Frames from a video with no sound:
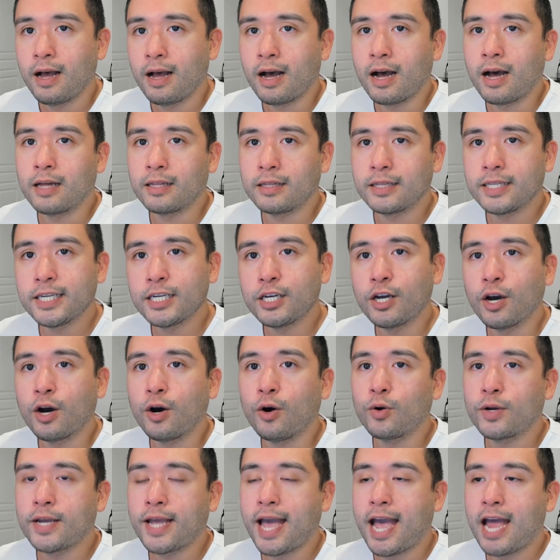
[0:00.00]

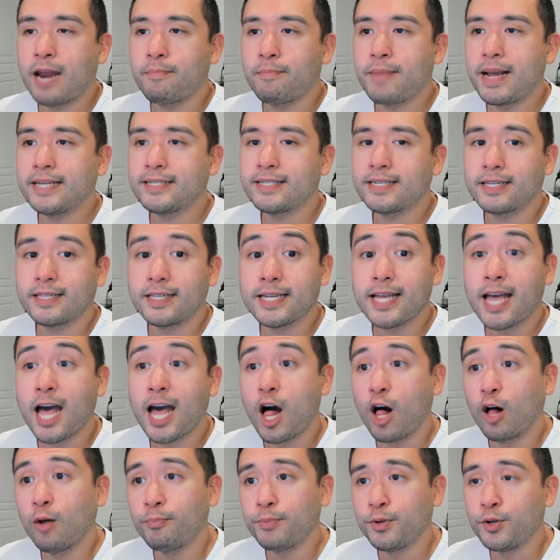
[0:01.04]
LiGo can basically
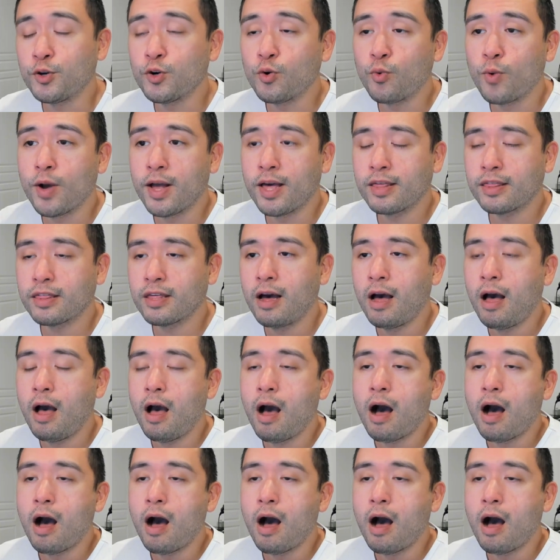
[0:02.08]
help you with